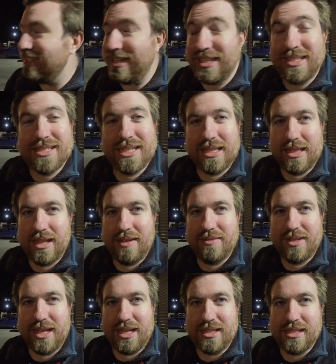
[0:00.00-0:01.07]
It is
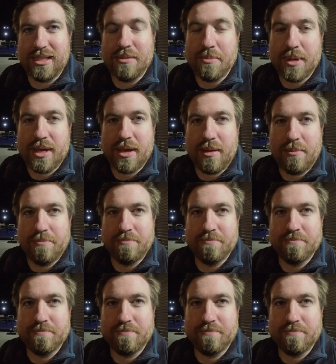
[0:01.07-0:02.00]
11:18 p.m.